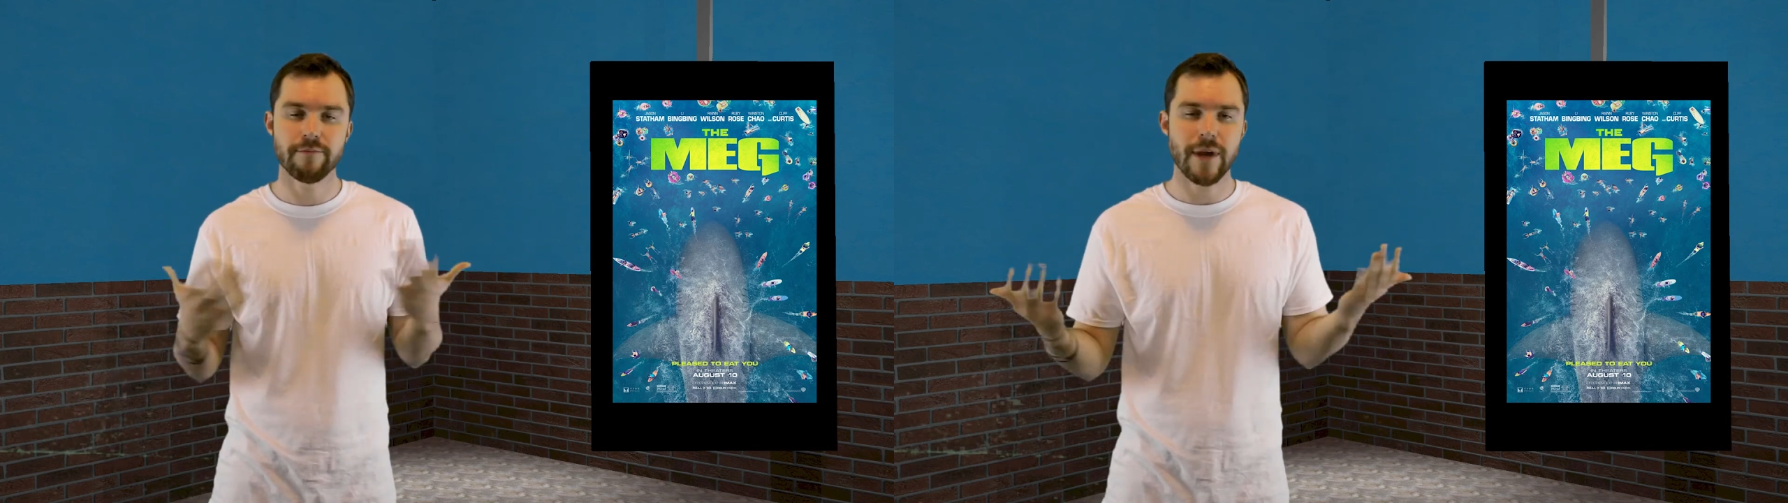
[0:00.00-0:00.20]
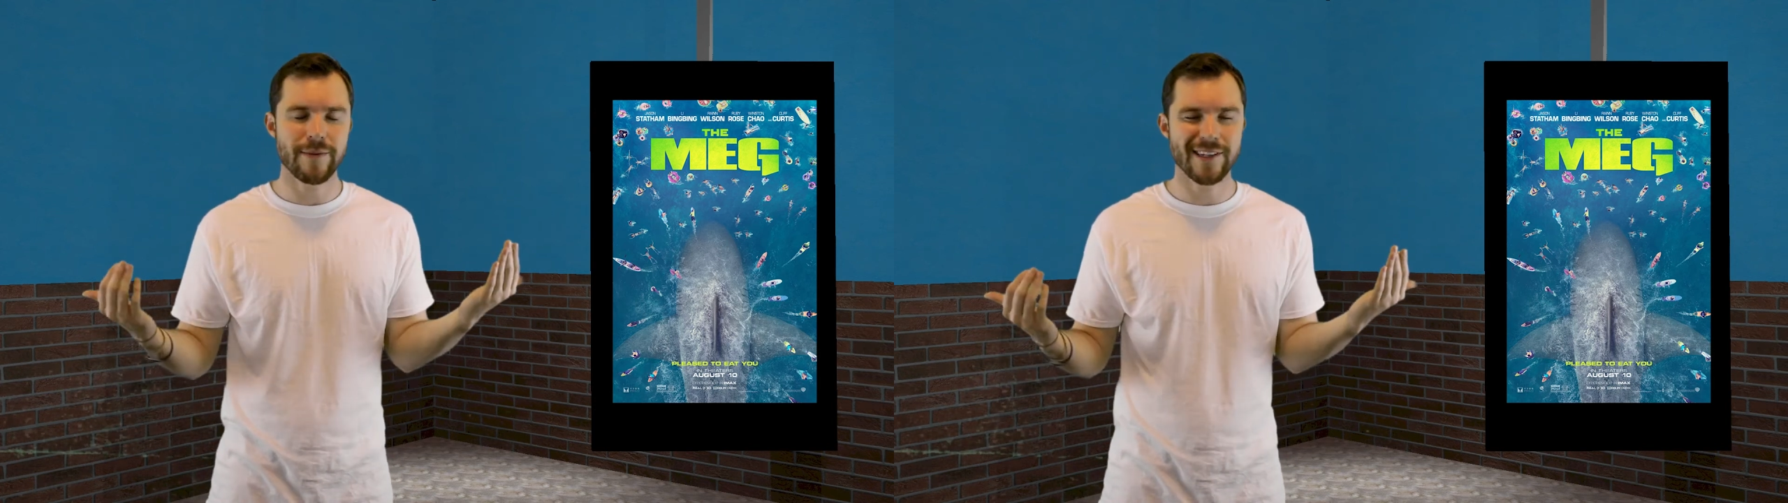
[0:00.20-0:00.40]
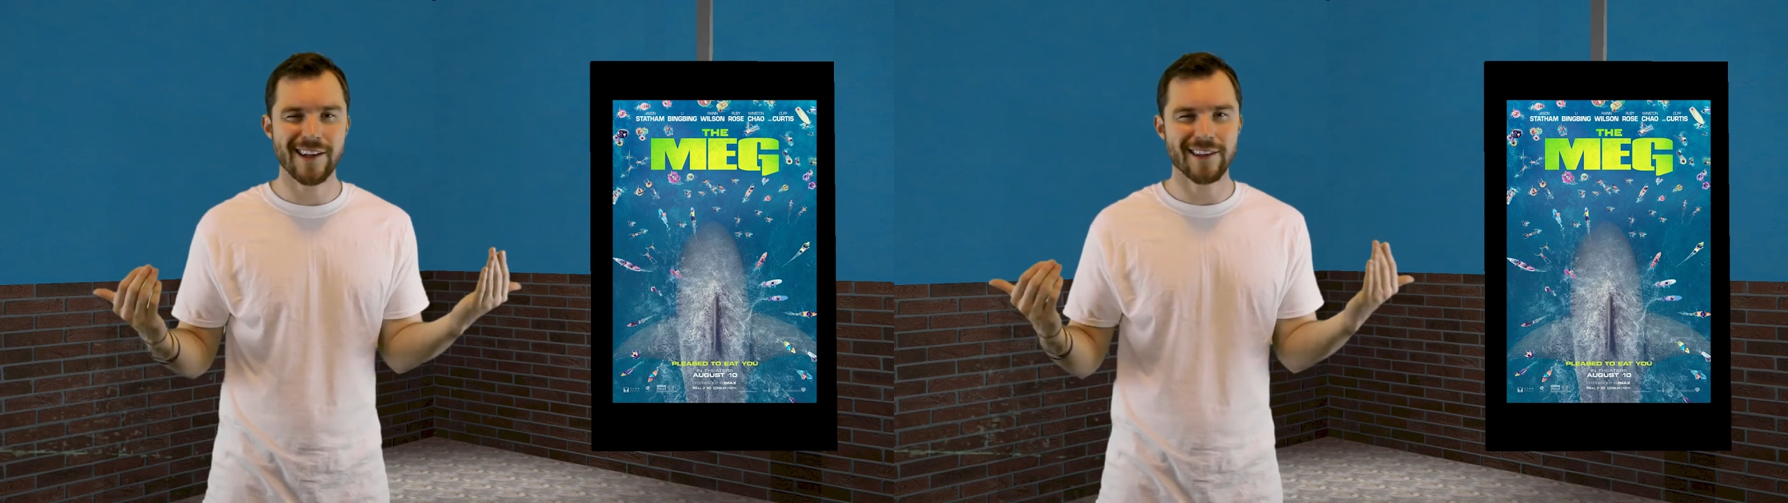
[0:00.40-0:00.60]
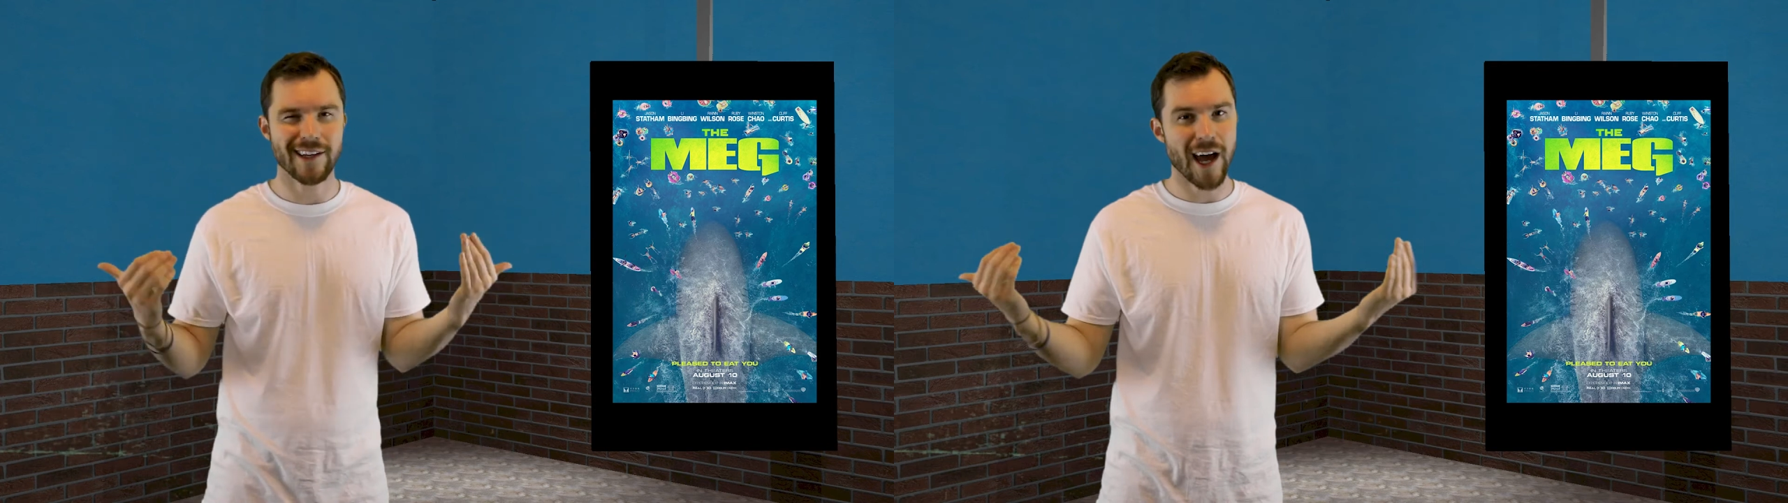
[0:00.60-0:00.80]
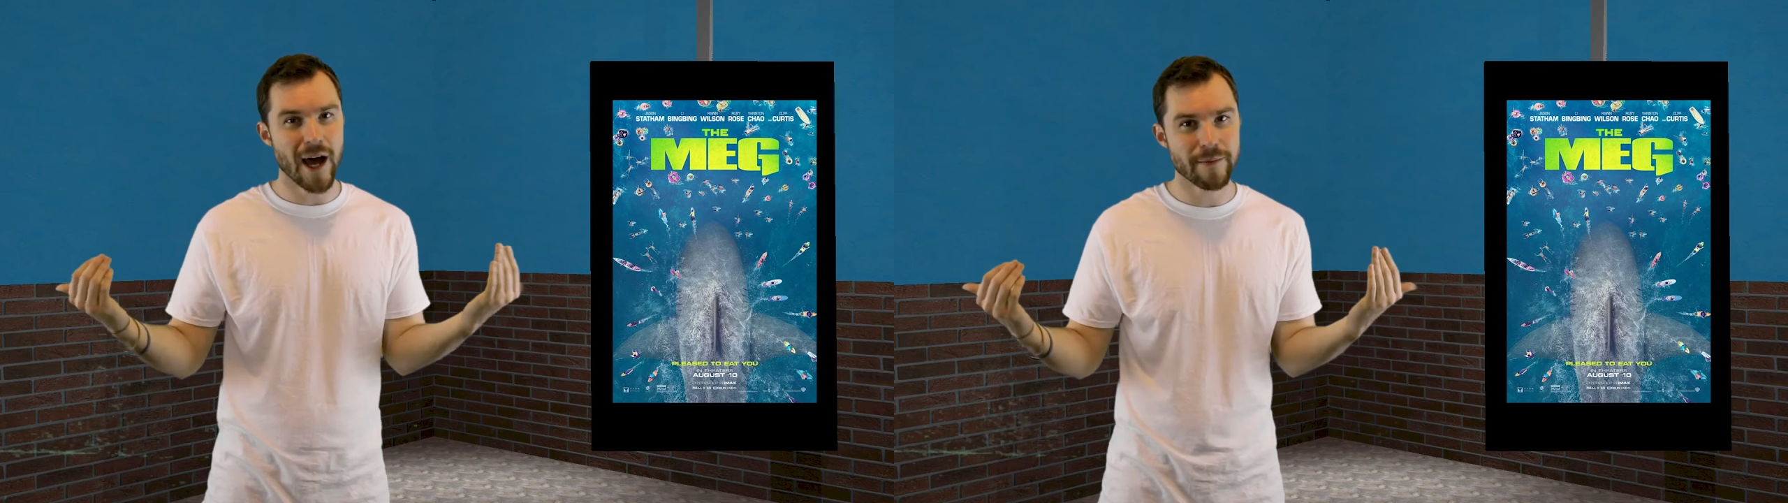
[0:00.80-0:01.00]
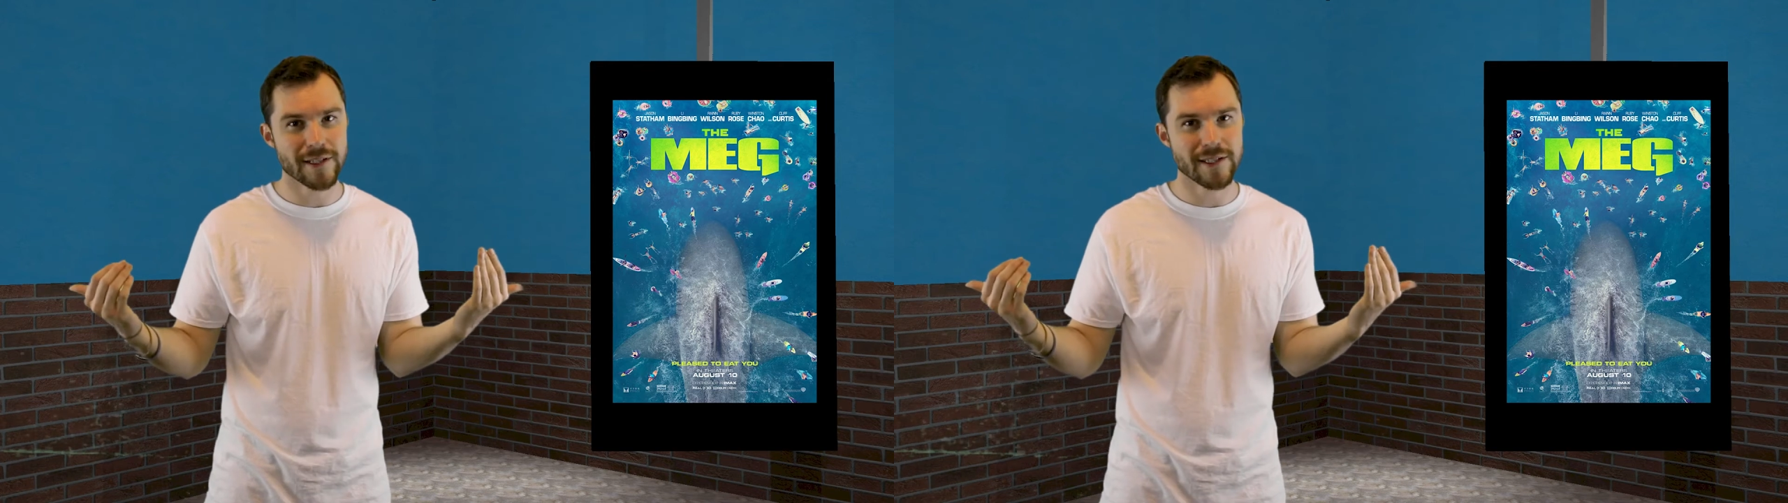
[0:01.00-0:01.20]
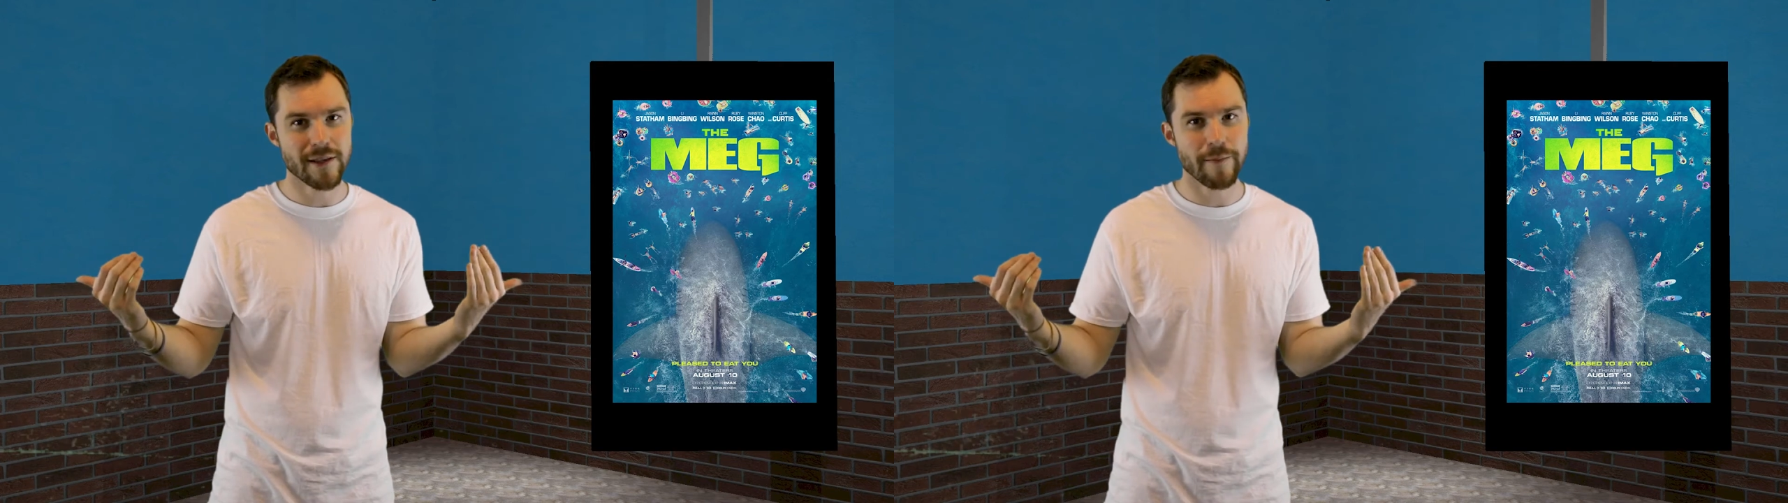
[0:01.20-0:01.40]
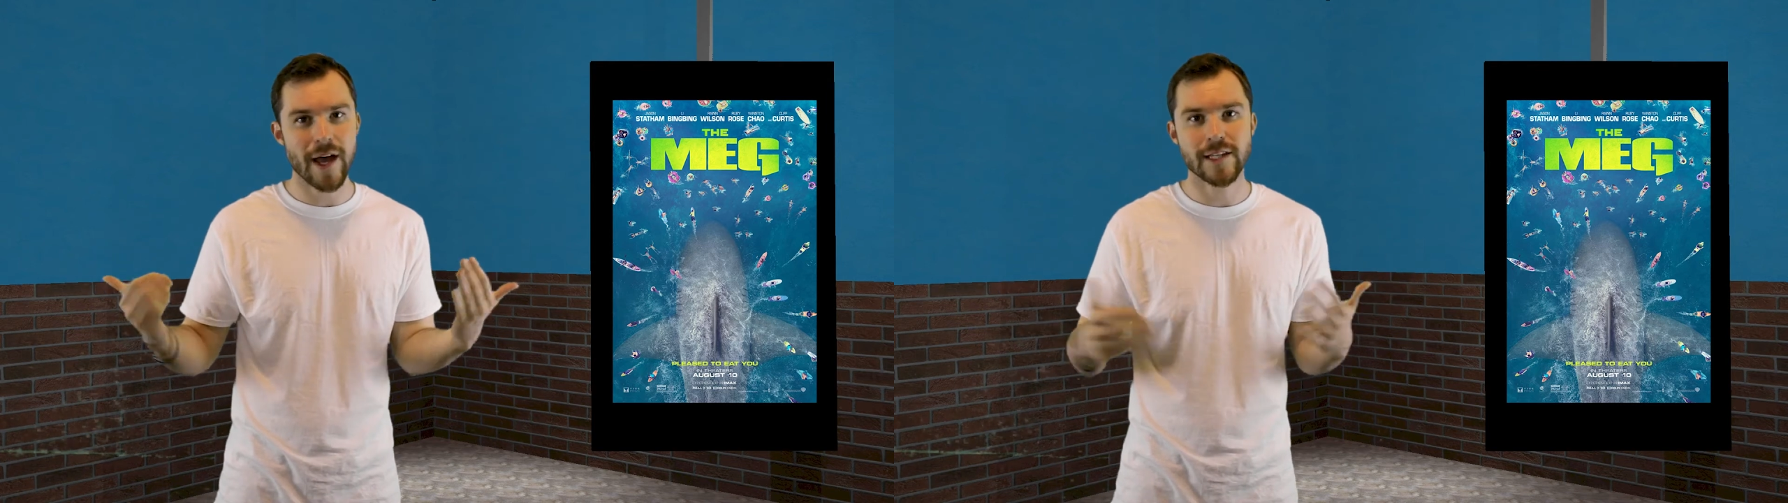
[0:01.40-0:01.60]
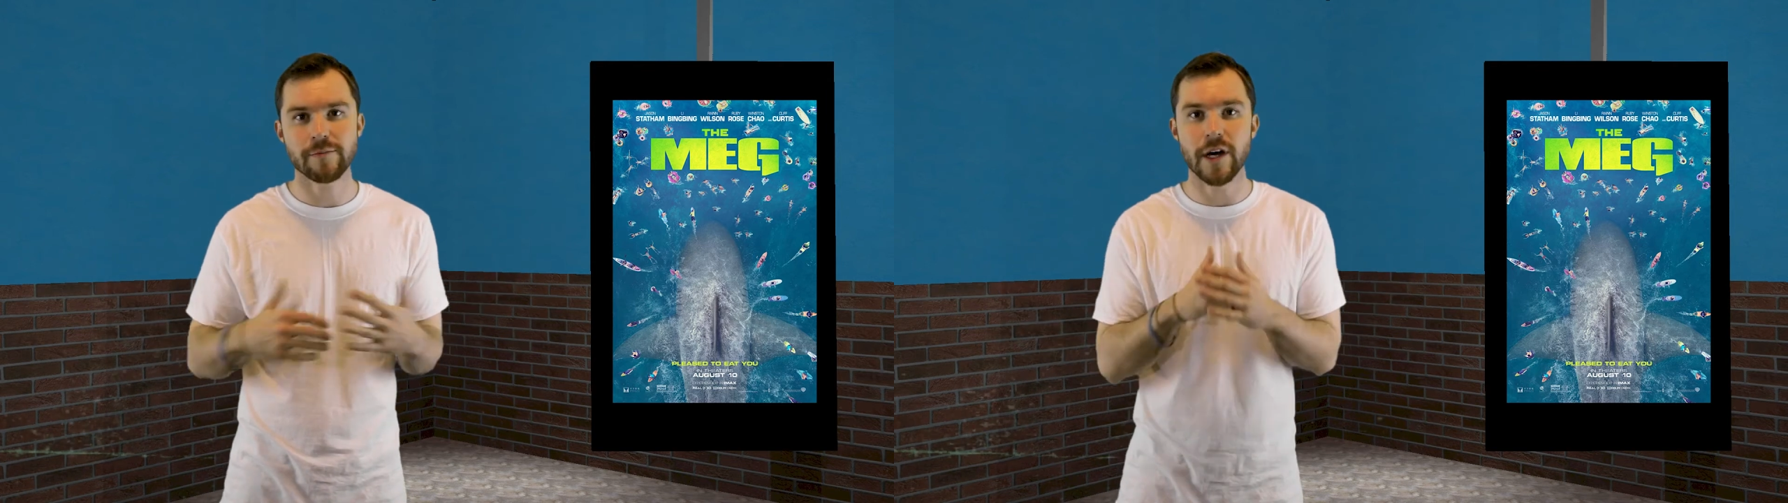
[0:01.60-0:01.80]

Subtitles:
Maybe not the comp isn't the best,